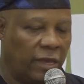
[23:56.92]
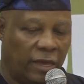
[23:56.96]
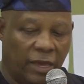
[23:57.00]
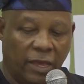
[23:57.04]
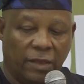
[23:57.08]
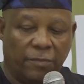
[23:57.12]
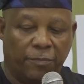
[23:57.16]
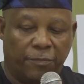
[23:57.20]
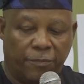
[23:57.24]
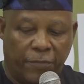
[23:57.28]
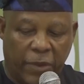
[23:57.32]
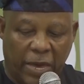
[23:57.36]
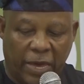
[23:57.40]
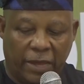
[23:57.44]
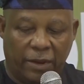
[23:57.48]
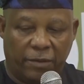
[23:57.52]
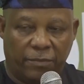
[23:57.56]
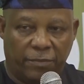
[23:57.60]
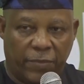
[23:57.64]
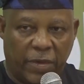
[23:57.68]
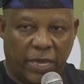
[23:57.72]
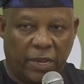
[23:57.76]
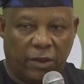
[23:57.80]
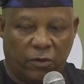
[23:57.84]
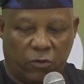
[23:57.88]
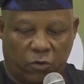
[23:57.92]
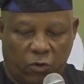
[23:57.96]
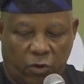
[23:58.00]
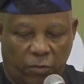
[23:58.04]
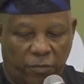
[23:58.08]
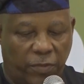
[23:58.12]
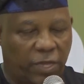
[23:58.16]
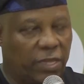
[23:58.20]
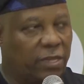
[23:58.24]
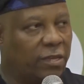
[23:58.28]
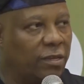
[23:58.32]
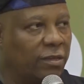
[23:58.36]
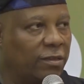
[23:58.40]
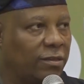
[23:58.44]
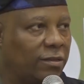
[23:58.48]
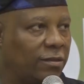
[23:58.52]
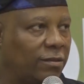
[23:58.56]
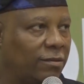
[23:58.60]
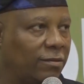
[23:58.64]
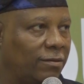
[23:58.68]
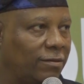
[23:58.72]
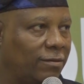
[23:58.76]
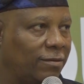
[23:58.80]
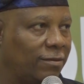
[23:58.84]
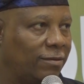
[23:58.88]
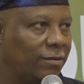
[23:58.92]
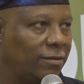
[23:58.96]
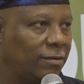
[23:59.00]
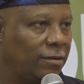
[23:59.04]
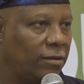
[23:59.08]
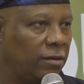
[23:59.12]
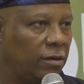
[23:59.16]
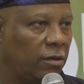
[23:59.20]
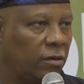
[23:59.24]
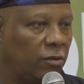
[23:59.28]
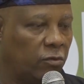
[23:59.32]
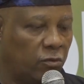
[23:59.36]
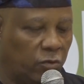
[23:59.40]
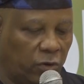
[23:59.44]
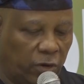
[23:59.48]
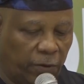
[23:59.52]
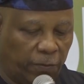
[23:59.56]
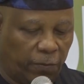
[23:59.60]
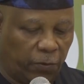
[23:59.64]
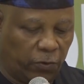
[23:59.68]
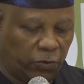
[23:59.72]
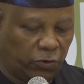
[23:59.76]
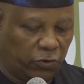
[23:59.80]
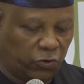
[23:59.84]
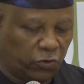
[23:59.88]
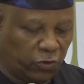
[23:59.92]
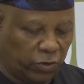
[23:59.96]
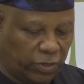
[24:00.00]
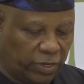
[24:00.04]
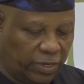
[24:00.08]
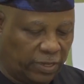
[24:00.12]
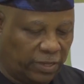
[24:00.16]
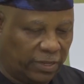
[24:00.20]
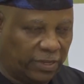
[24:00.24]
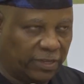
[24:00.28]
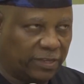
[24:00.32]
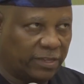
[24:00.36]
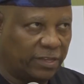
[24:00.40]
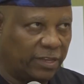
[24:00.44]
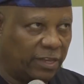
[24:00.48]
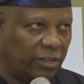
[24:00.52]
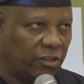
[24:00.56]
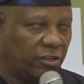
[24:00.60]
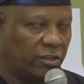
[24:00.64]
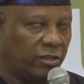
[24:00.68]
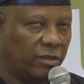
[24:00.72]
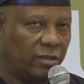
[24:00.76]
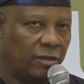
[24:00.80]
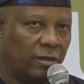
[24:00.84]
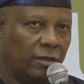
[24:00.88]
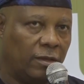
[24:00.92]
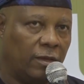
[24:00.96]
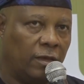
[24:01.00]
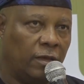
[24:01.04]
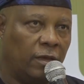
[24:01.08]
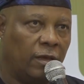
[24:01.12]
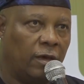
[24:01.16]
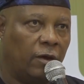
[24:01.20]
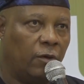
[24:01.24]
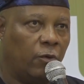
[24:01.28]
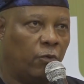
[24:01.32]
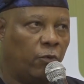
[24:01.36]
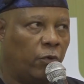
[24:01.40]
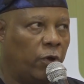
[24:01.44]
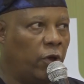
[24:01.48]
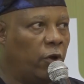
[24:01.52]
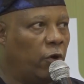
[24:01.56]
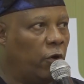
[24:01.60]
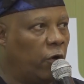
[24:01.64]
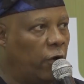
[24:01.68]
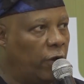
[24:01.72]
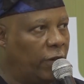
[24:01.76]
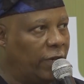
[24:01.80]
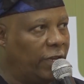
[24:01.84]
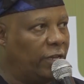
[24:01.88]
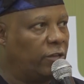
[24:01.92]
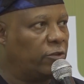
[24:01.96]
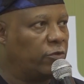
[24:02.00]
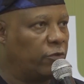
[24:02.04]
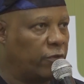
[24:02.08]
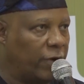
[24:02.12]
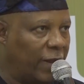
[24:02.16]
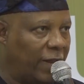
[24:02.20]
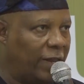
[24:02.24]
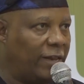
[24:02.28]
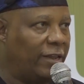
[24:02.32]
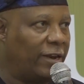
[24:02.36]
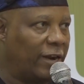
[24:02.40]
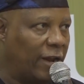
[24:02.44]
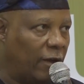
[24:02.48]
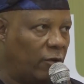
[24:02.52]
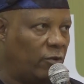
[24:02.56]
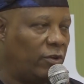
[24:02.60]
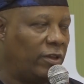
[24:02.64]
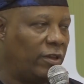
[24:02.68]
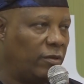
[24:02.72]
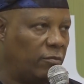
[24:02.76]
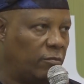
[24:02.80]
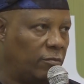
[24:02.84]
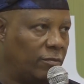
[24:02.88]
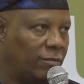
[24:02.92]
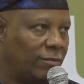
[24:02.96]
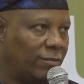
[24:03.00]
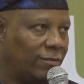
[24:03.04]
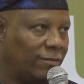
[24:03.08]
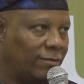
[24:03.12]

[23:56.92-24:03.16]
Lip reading: He's very, very committed to repositioning this nation. We all need to rally around him